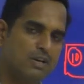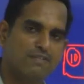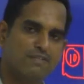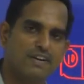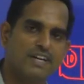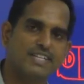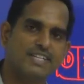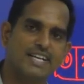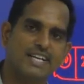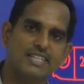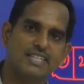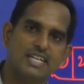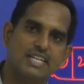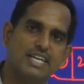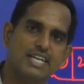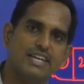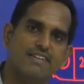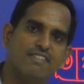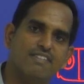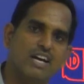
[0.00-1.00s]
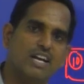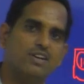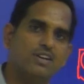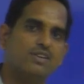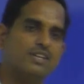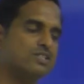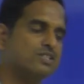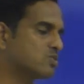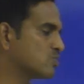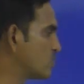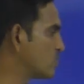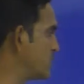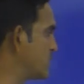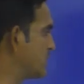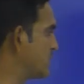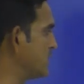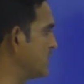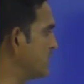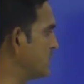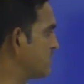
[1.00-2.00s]
if I take the key value as
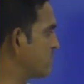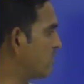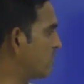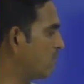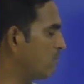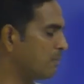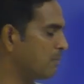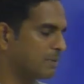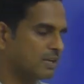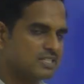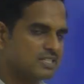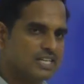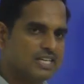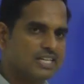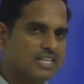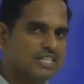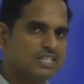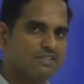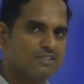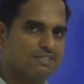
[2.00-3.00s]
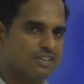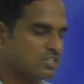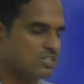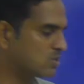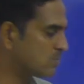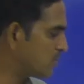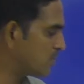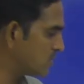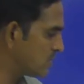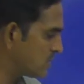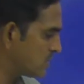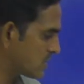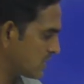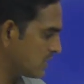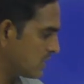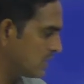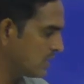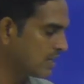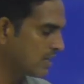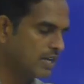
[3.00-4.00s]
20, it will be present at the first
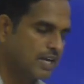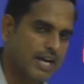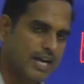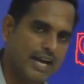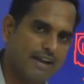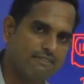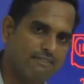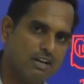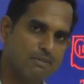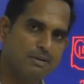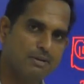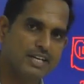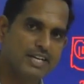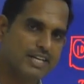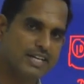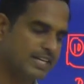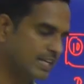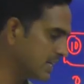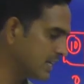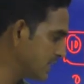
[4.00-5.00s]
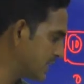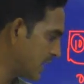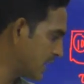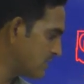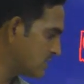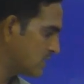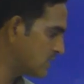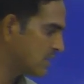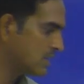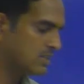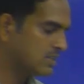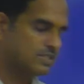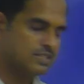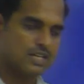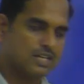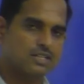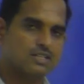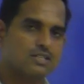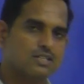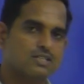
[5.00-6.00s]
position. I will be getting it as
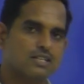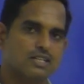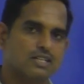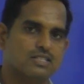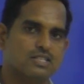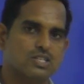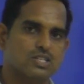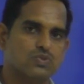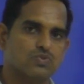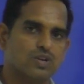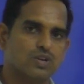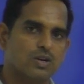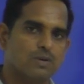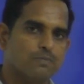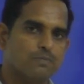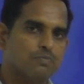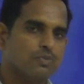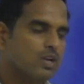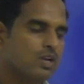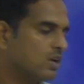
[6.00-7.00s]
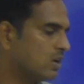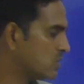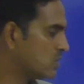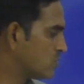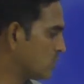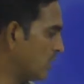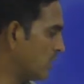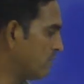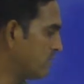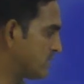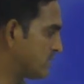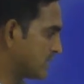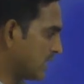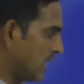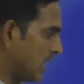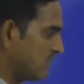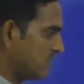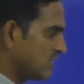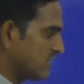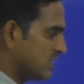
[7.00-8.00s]
such successful. So I will
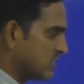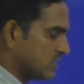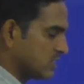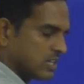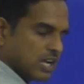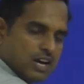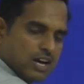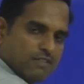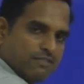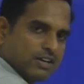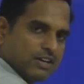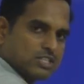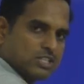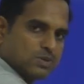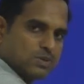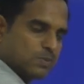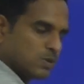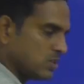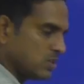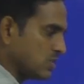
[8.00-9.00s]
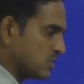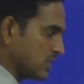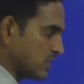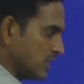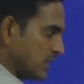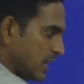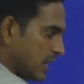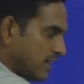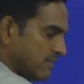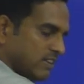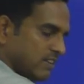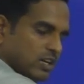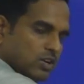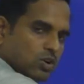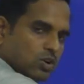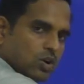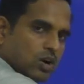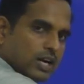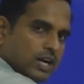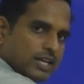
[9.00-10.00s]
start with the first position. I will
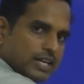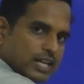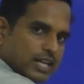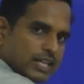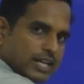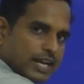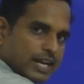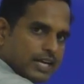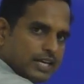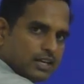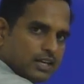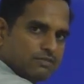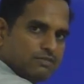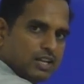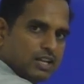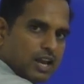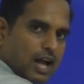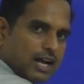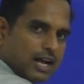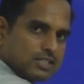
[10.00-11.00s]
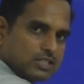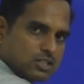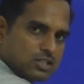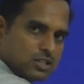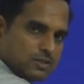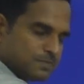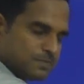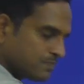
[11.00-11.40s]
go until the end of the last,